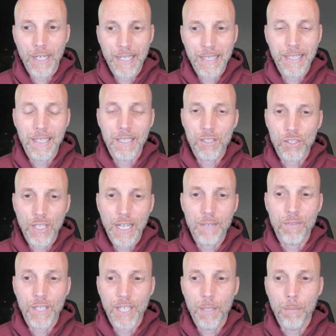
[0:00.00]
and get
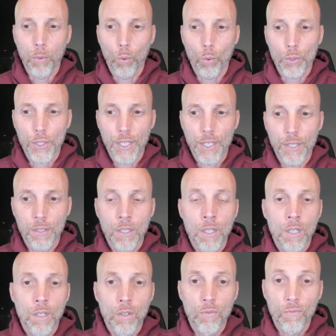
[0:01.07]
saved and get born again
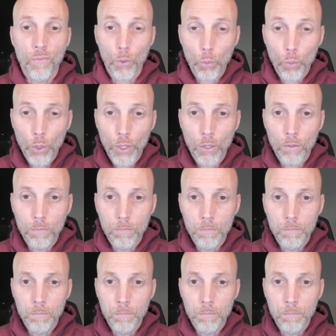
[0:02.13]
for real.